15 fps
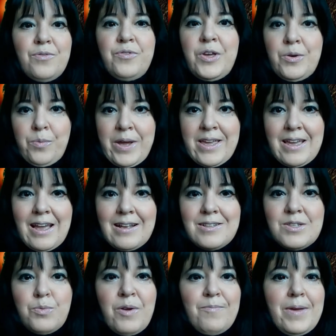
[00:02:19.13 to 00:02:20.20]
few
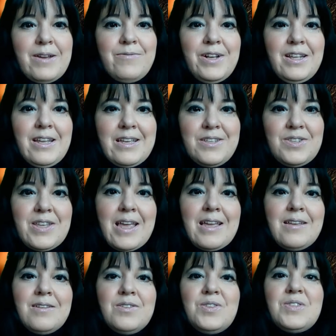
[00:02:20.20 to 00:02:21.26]
weekends we've been
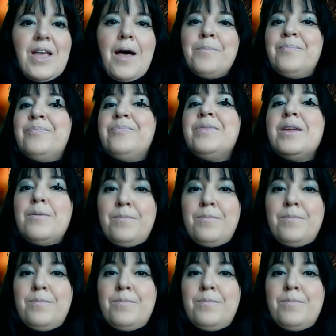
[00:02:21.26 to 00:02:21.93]
releasing some